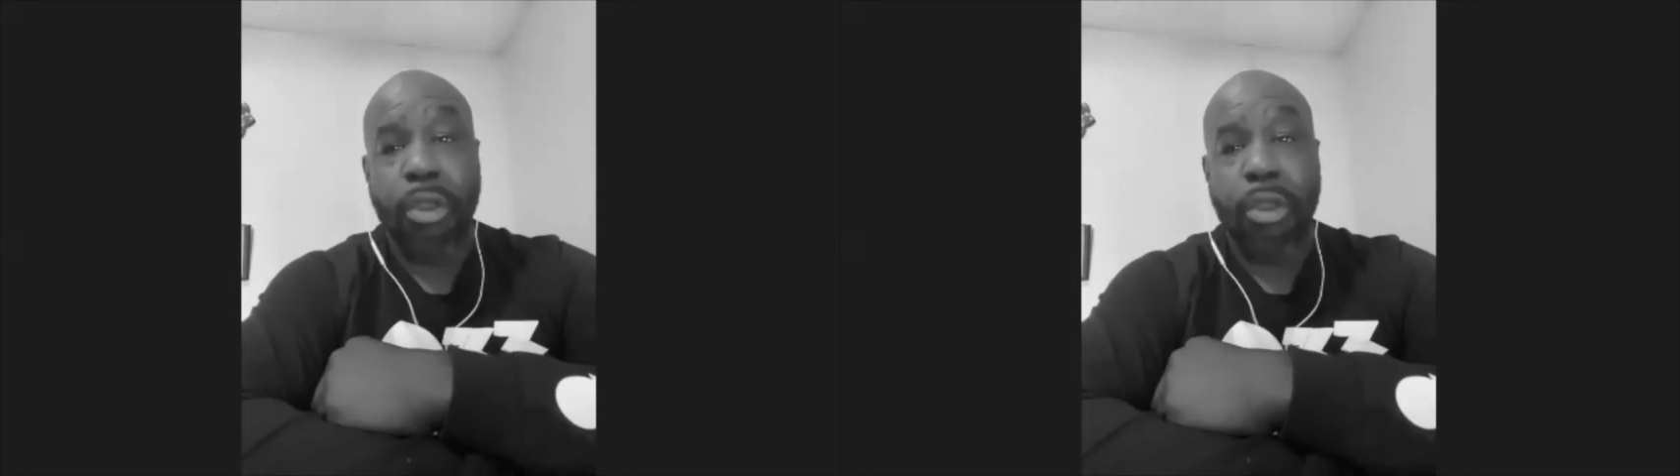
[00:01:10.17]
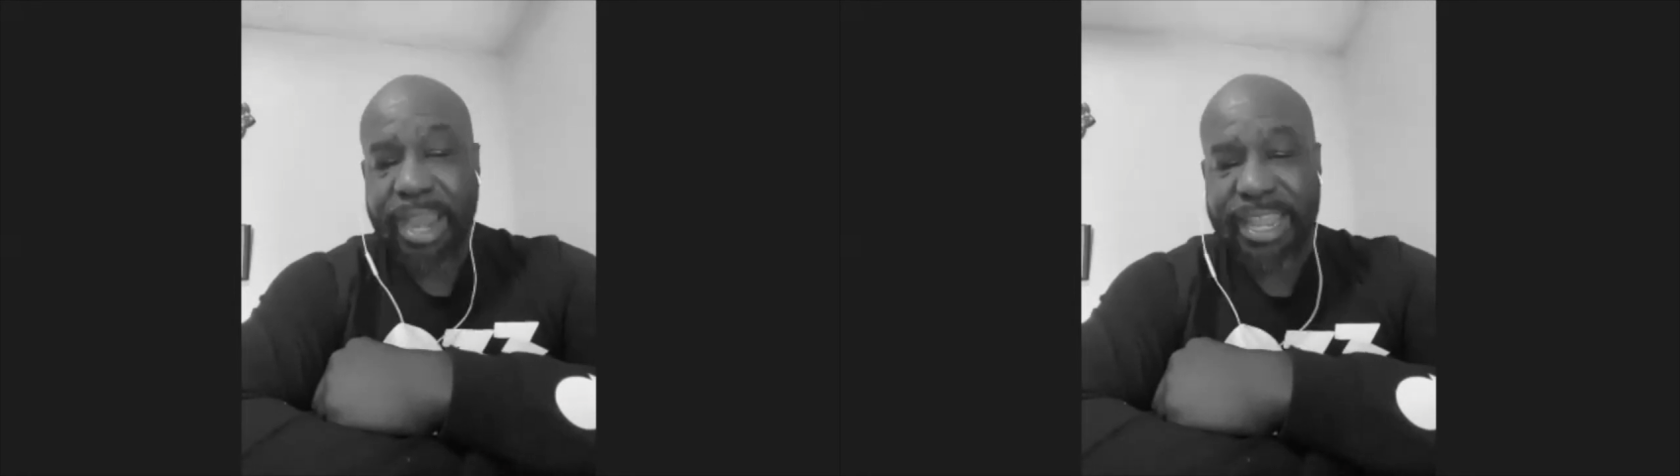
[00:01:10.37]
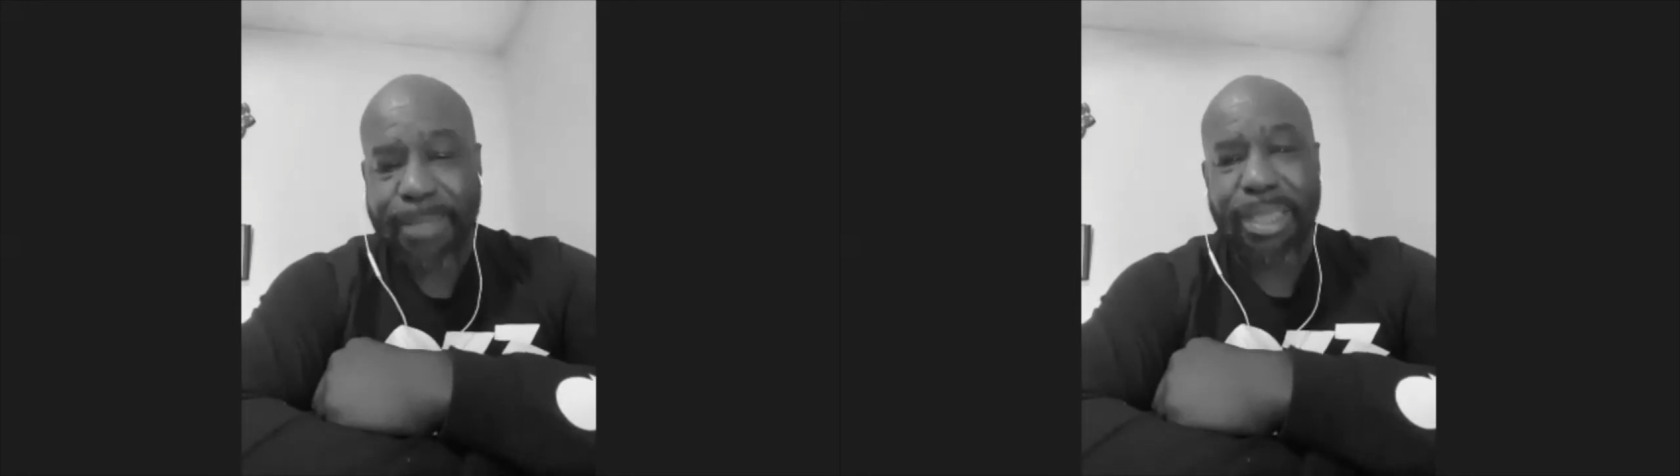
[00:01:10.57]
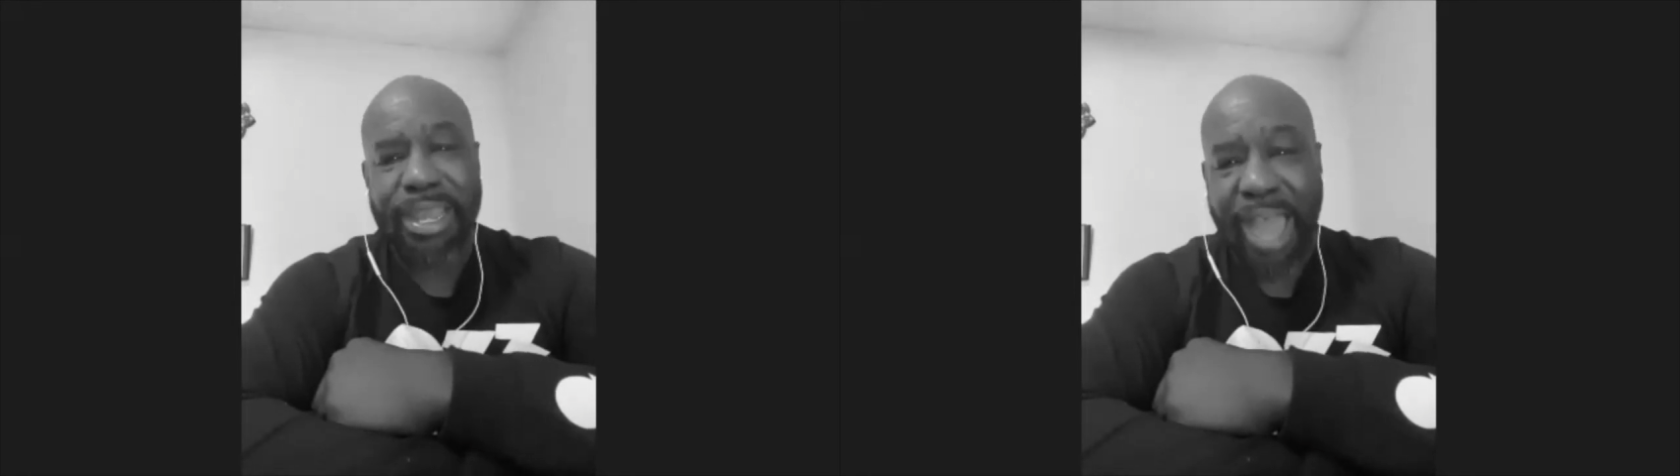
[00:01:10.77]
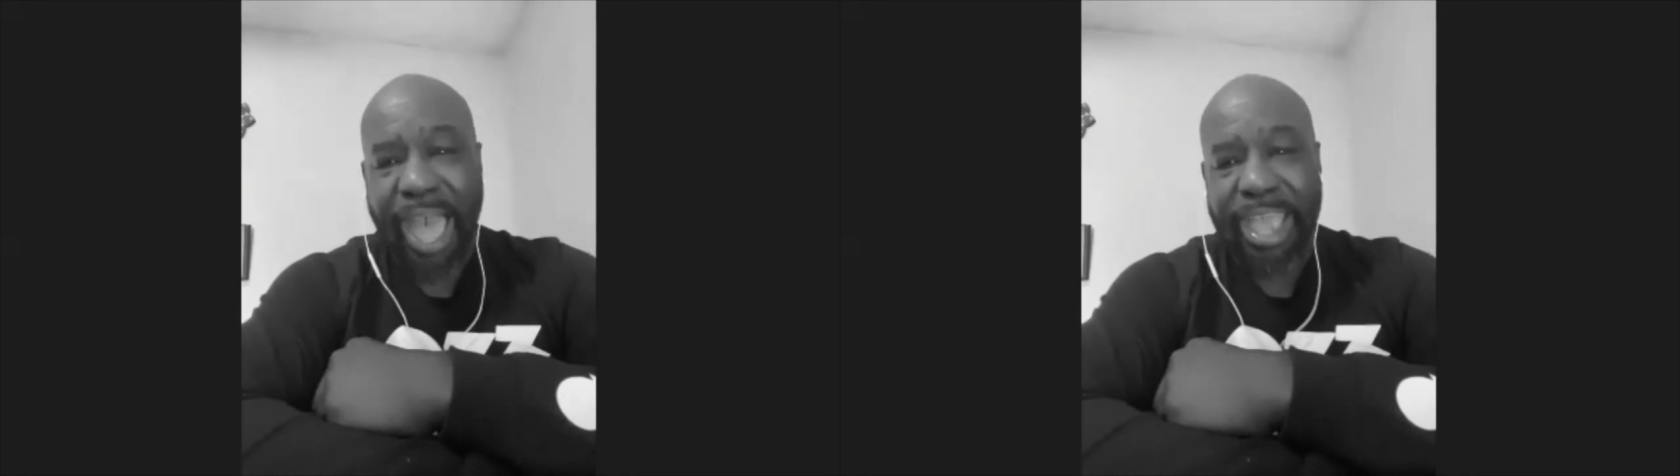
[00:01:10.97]
and leave me
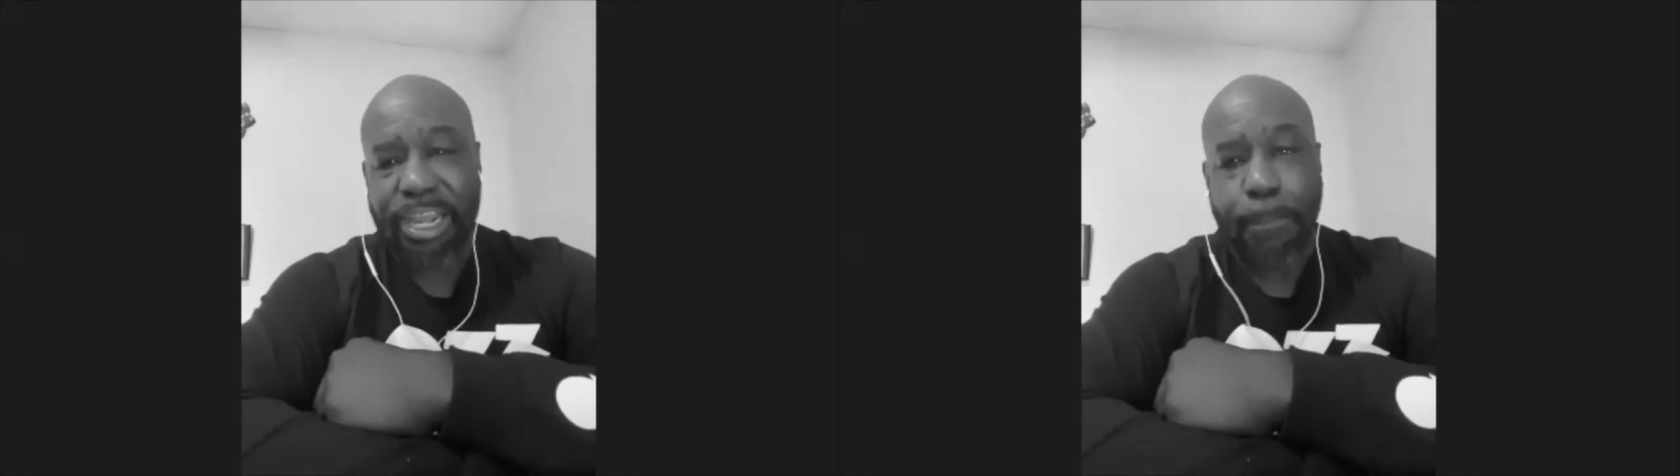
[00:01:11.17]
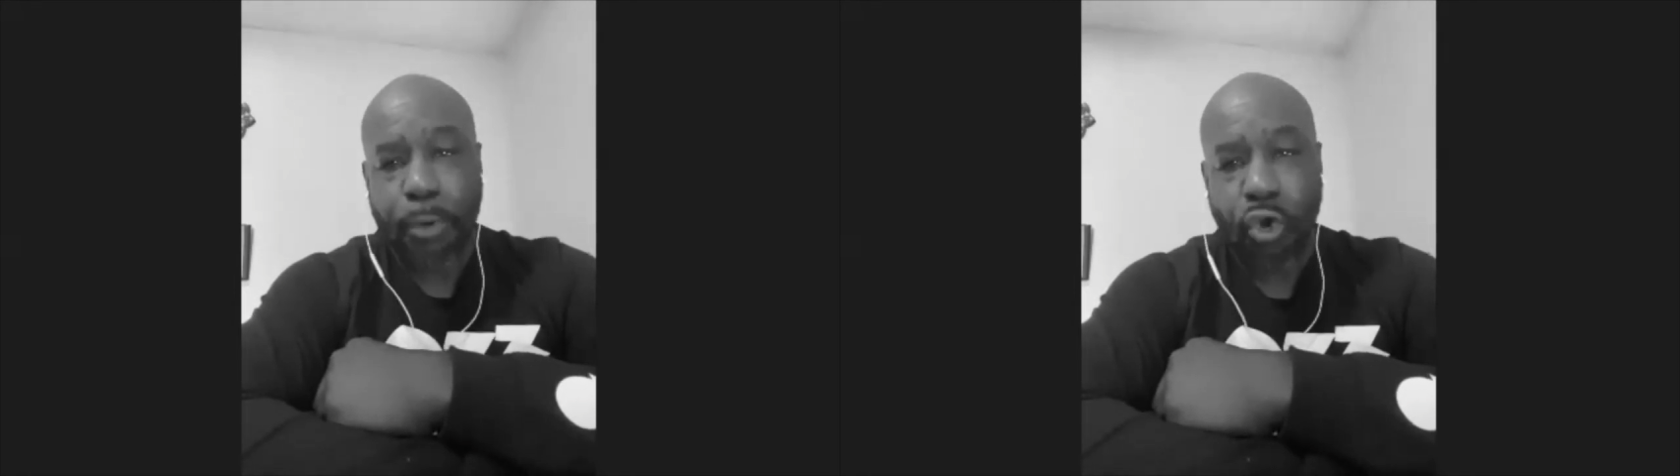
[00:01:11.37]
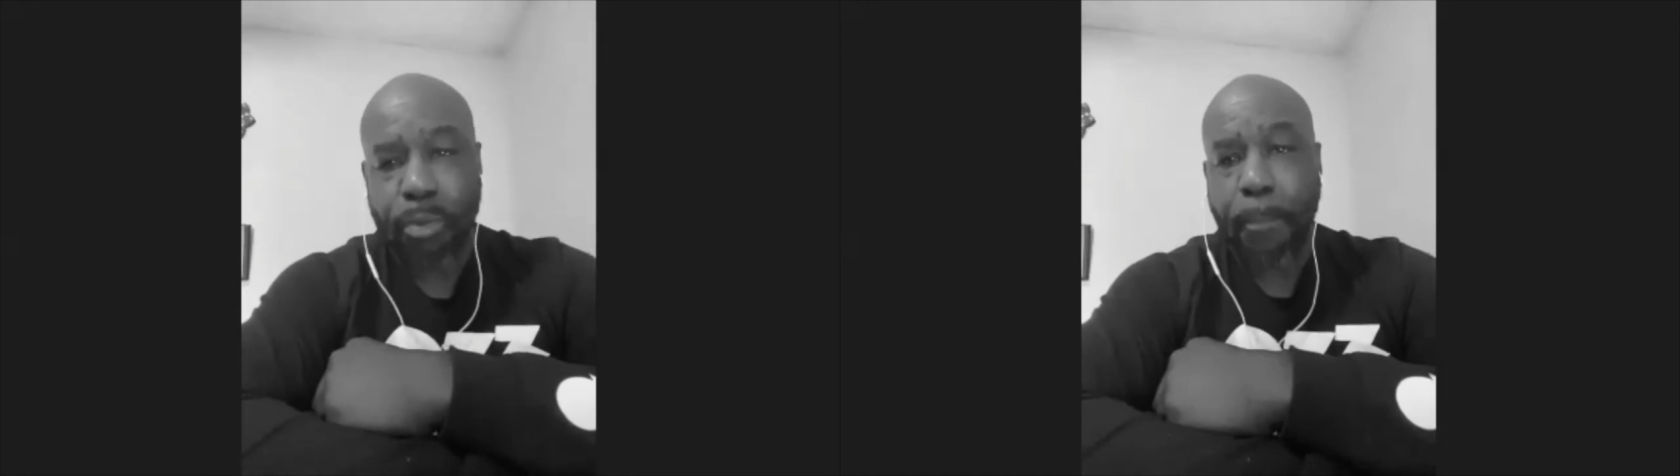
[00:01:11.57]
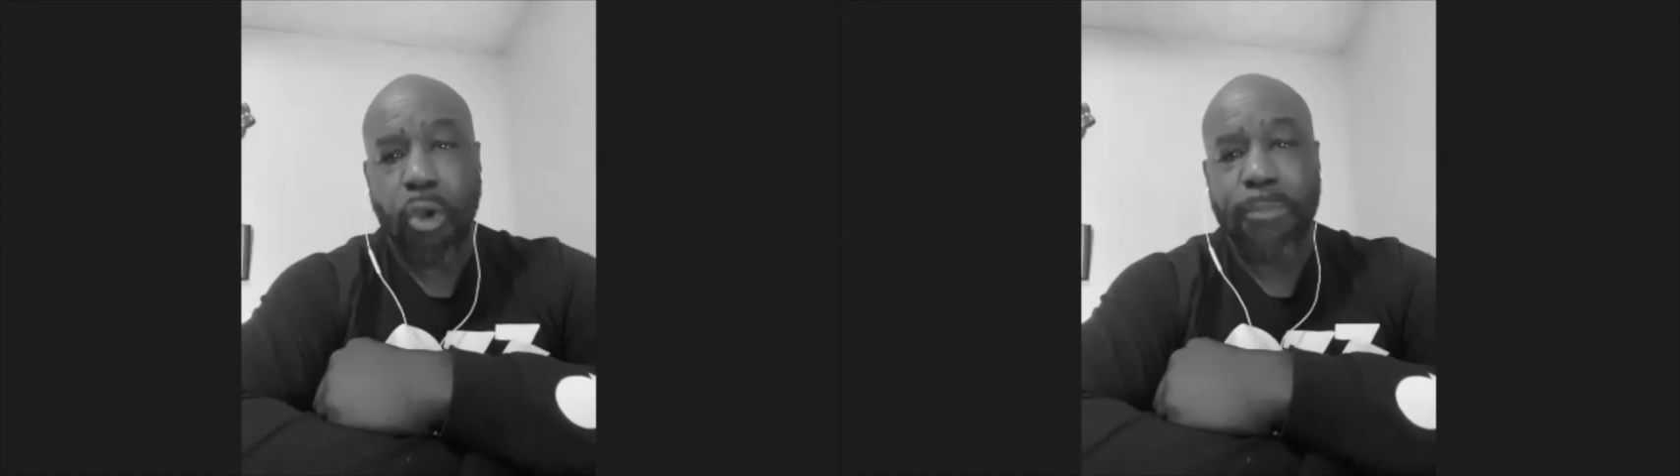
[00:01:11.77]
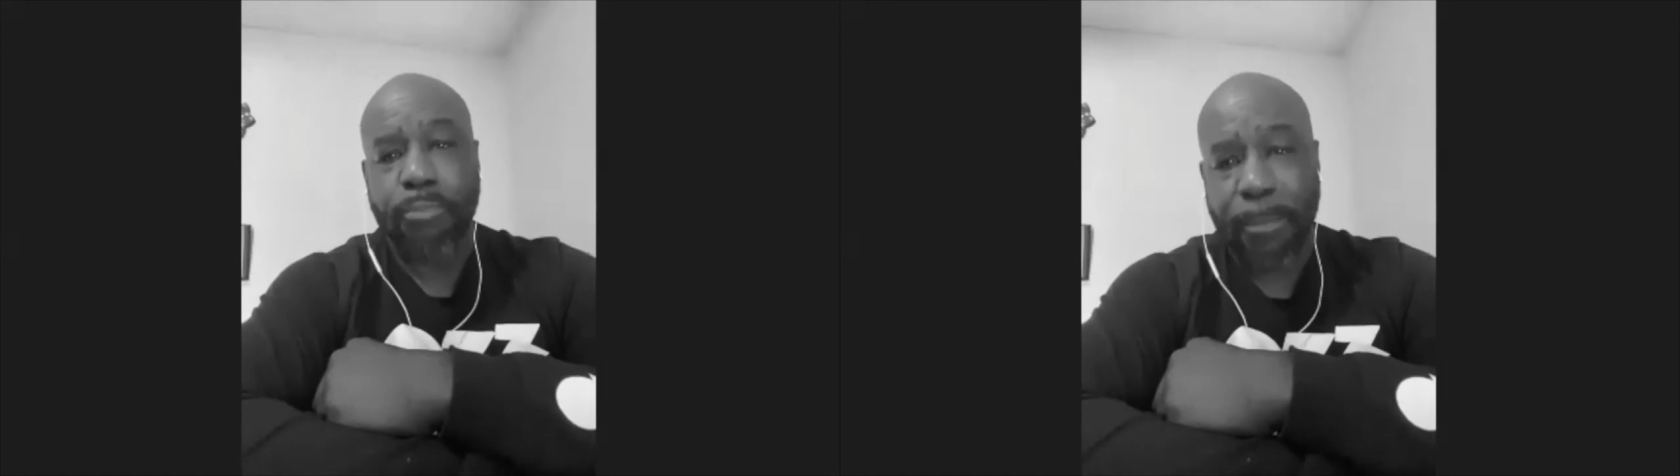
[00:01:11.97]
lying in a pool of
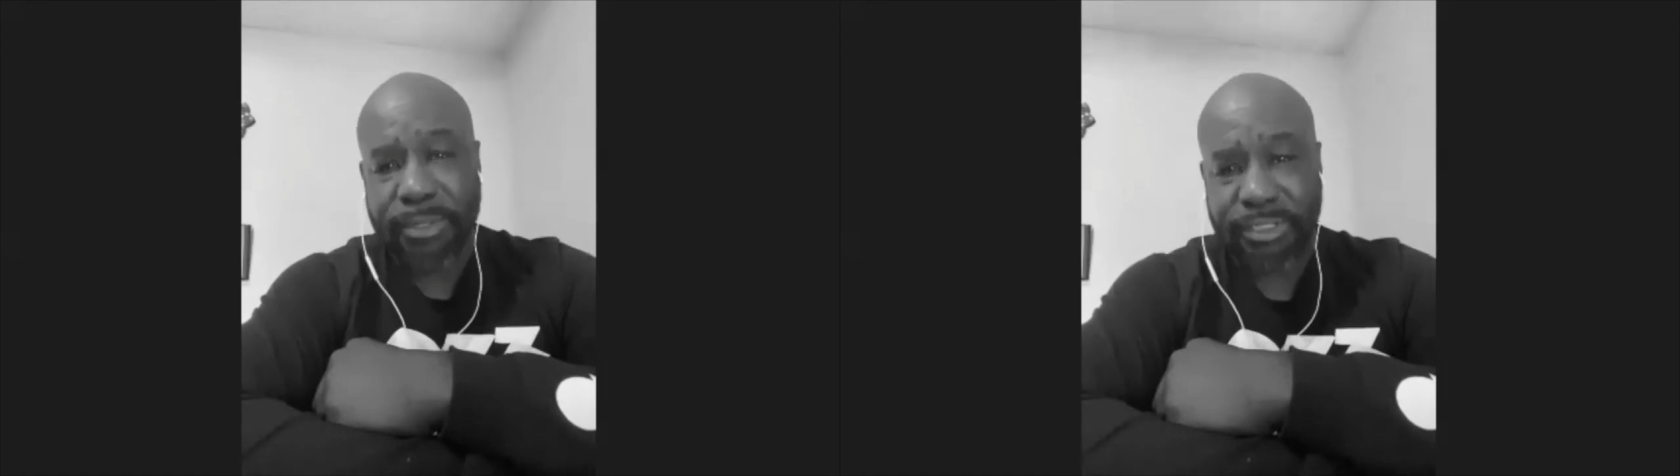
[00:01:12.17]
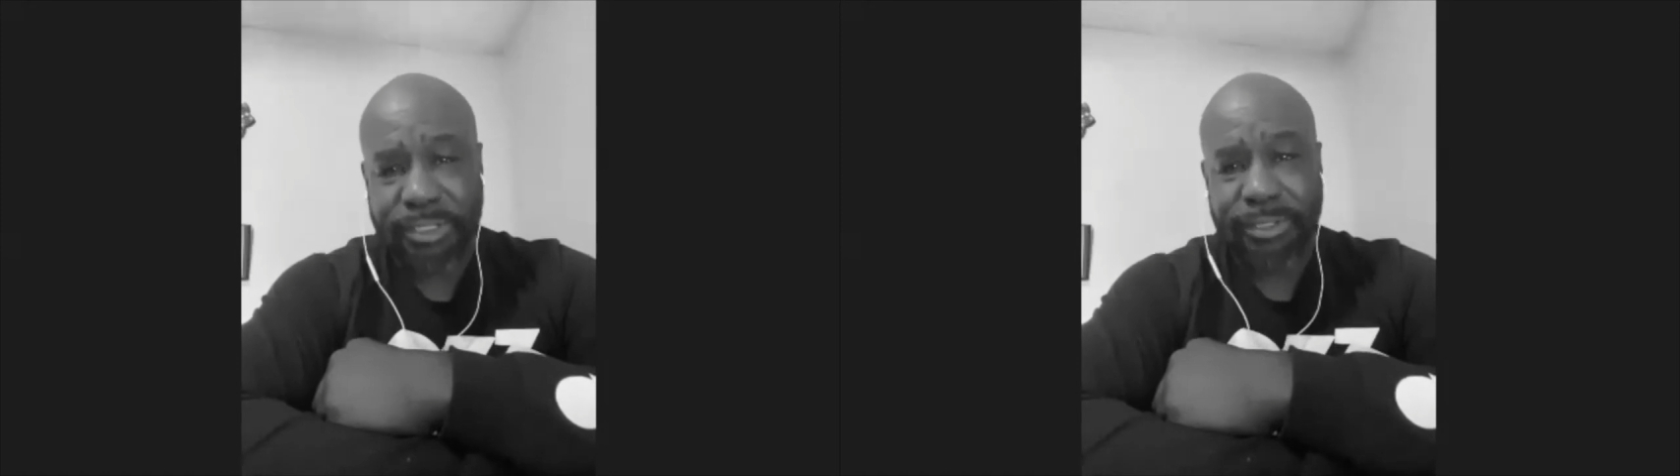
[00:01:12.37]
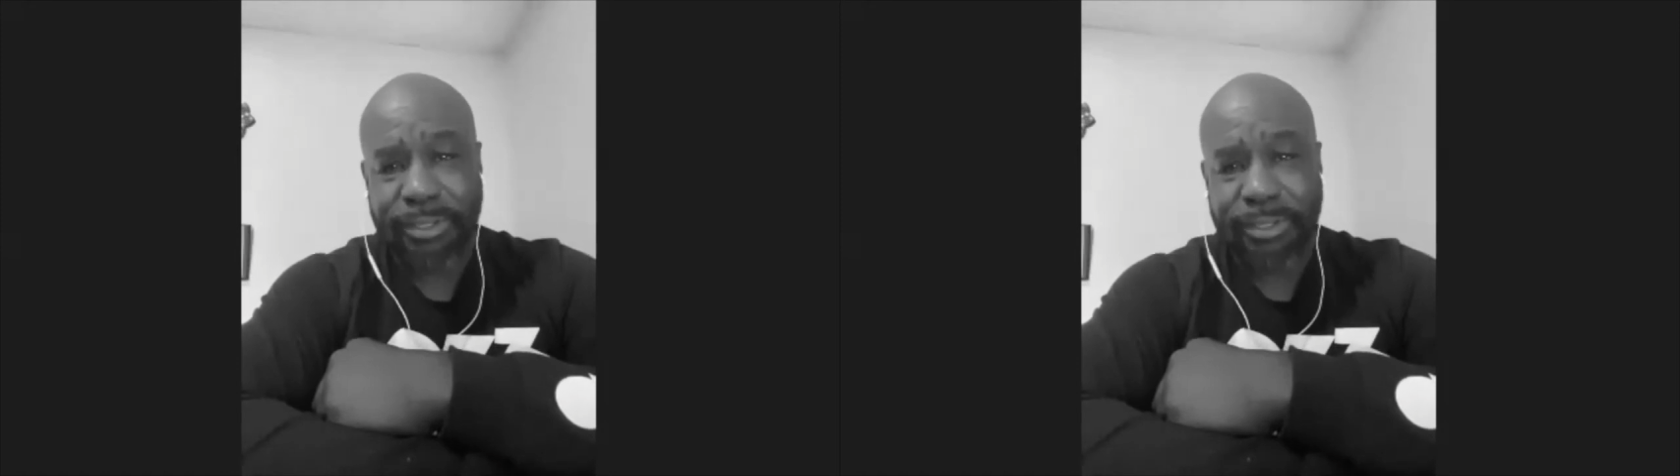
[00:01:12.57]
aborted promises.